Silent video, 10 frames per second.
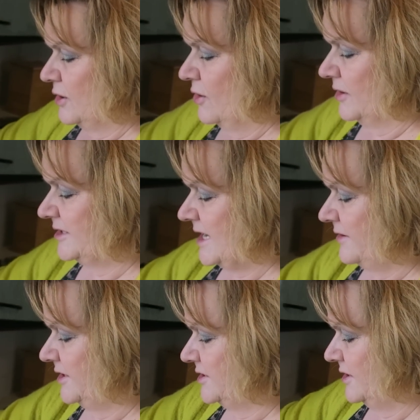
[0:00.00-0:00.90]

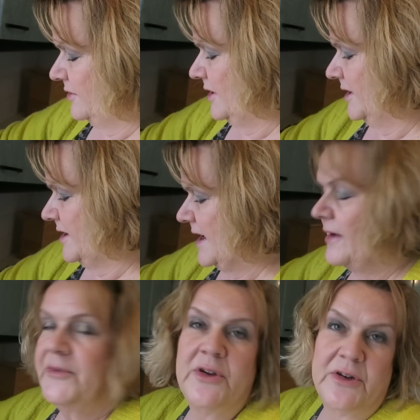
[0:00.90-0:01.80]
lockdown, it's not like I
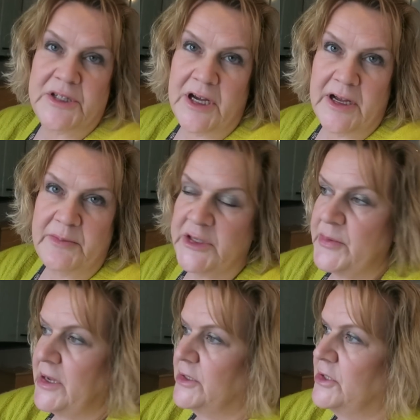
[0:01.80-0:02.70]
haven't got time
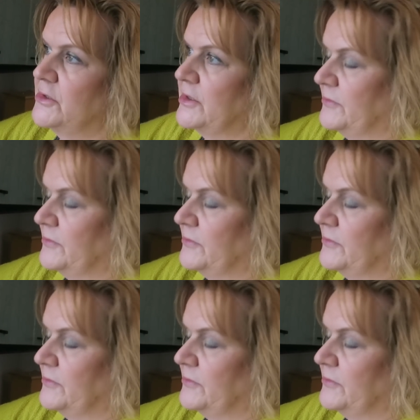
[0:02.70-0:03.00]
to make two